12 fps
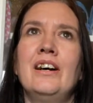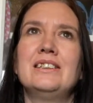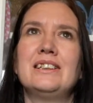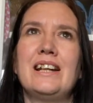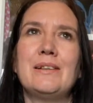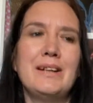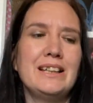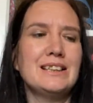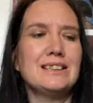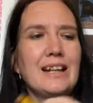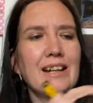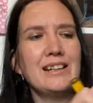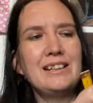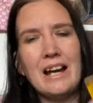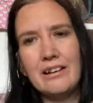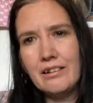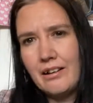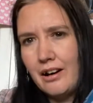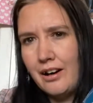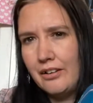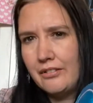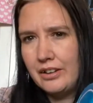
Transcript: So that means it's like a 10.5.